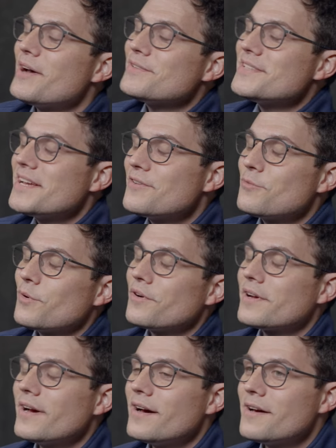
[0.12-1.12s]
outside of
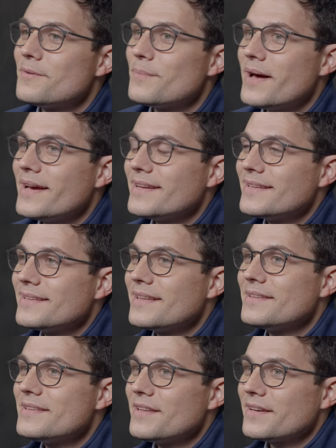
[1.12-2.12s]
work, um, I
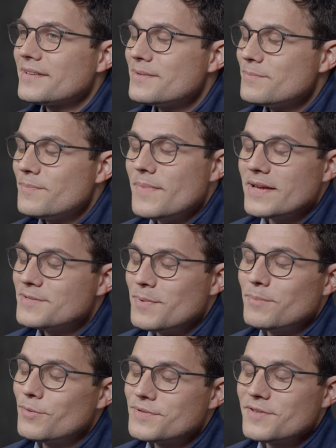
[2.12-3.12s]
like I
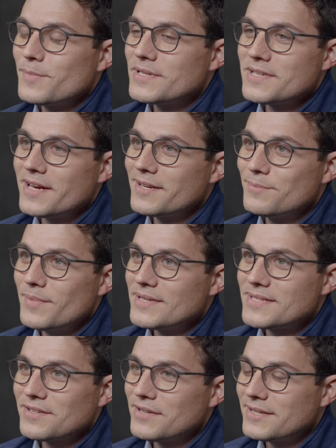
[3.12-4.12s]
spend most of my time
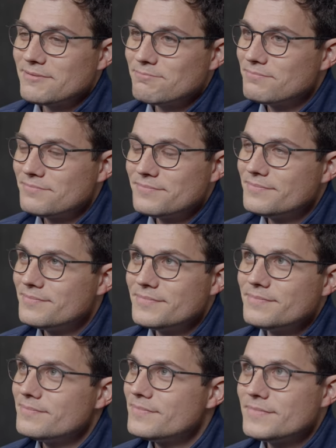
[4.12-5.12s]
basically
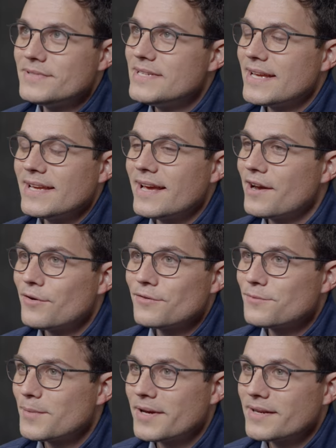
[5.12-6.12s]
taking care of
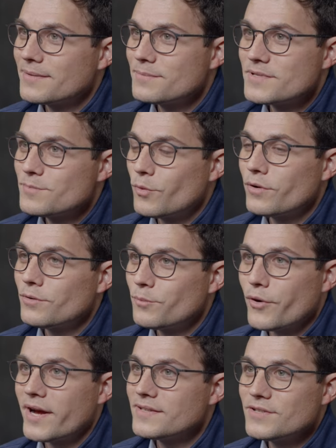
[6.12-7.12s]
my spoiled
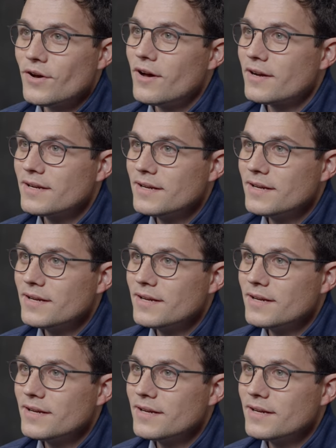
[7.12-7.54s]
brat dog,